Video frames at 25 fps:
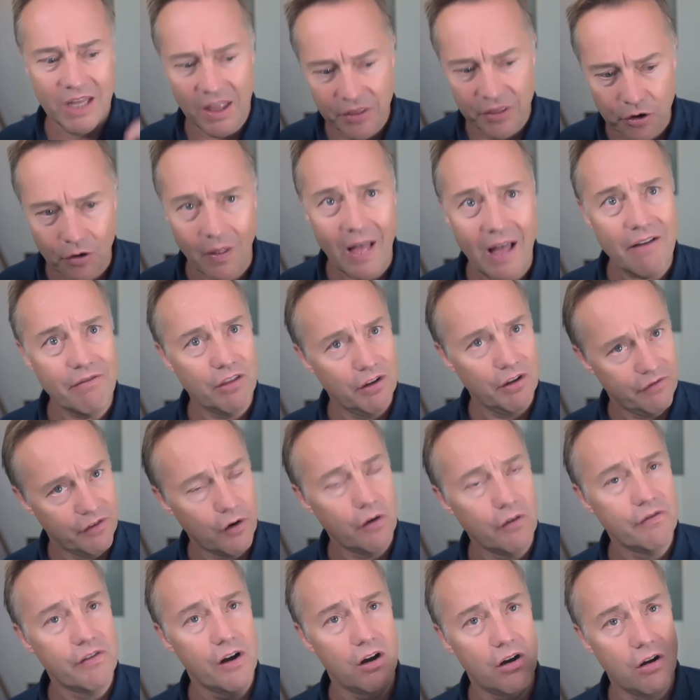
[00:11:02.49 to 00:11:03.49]
and then you'll have the
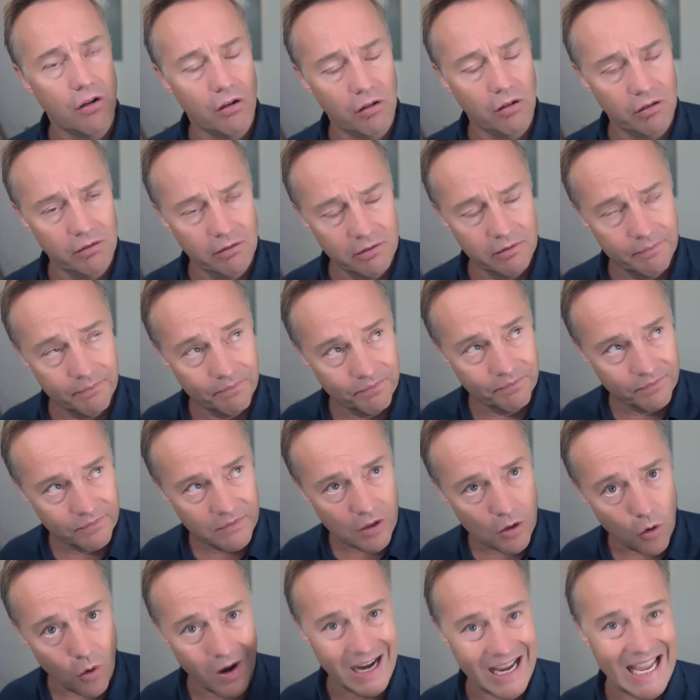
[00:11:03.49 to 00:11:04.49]
Volvo
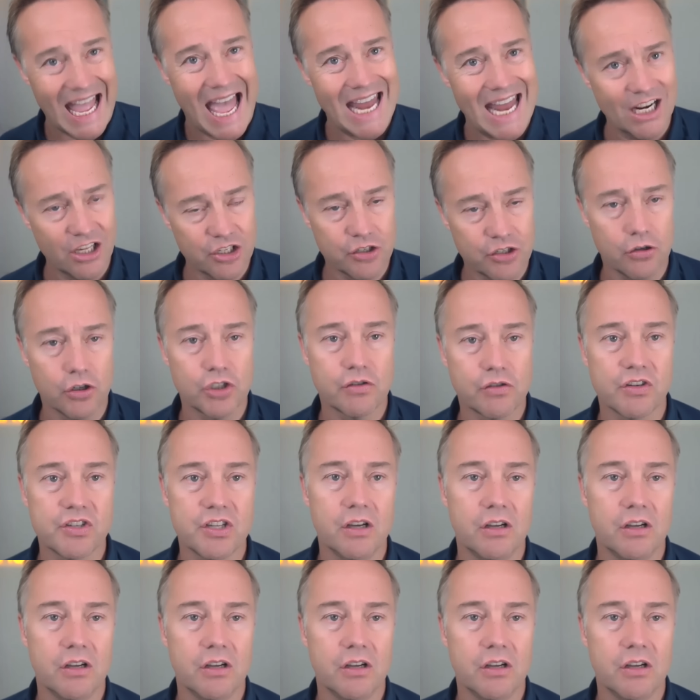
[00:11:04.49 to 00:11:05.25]
organic search